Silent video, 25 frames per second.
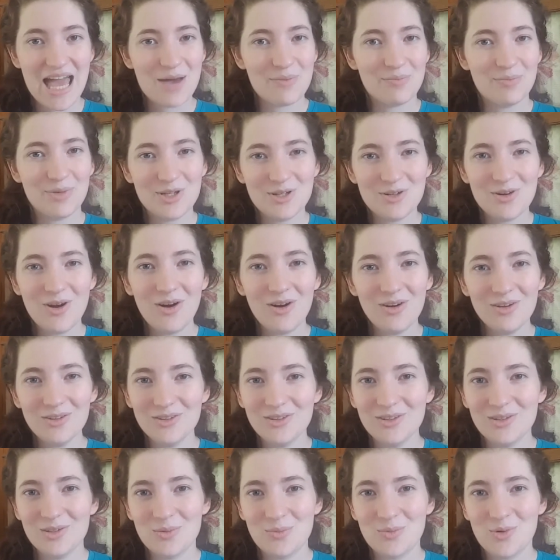But not all
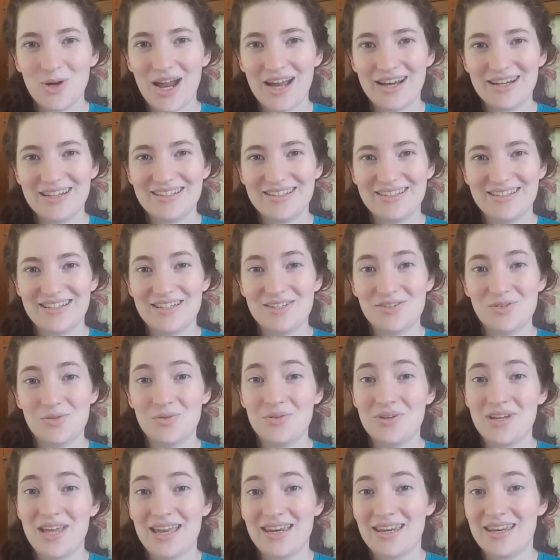slow practice is
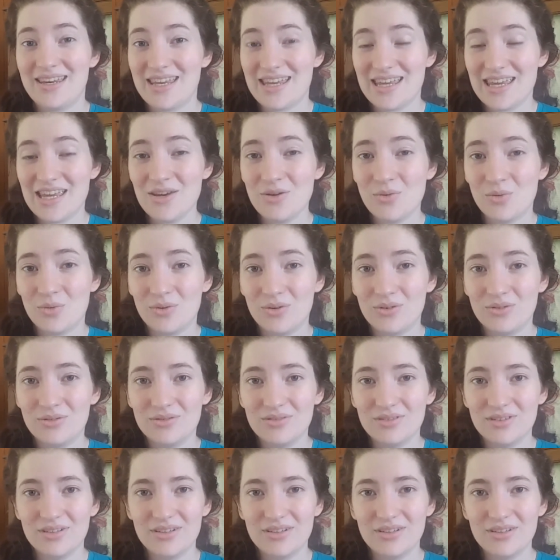created equal.